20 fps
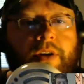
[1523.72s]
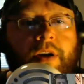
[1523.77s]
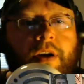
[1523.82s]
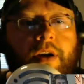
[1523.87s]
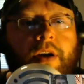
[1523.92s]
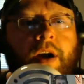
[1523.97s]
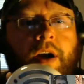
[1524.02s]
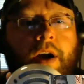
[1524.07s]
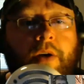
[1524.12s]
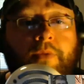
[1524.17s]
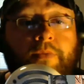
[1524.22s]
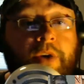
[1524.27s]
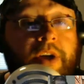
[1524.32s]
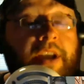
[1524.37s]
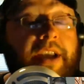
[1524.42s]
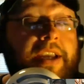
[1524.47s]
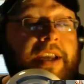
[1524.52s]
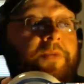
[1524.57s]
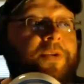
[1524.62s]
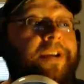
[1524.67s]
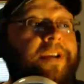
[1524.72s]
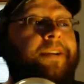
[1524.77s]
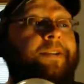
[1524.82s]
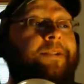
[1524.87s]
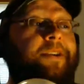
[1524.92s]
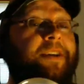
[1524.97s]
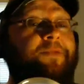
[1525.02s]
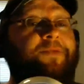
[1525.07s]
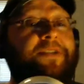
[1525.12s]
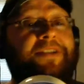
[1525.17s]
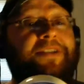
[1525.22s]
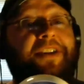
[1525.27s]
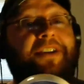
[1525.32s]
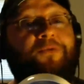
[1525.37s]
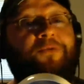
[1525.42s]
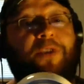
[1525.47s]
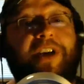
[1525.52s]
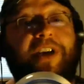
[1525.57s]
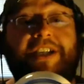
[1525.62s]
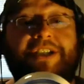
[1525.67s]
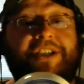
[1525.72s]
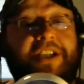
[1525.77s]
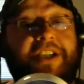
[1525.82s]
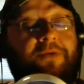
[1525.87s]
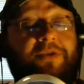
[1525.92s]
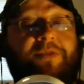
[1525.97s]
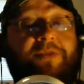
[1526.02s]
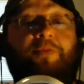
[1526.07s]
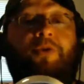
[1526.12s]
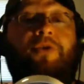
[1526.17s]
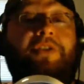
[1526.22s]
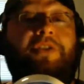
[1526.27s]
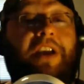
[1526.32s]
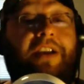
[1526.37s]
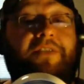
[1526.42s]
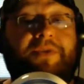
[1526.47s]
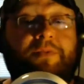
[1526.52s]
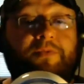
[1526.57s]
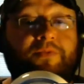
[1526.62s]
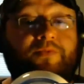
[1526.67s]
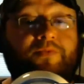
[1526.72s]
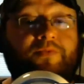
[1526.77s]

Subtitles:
Oh, well, it was good. Ricochet was pulling out some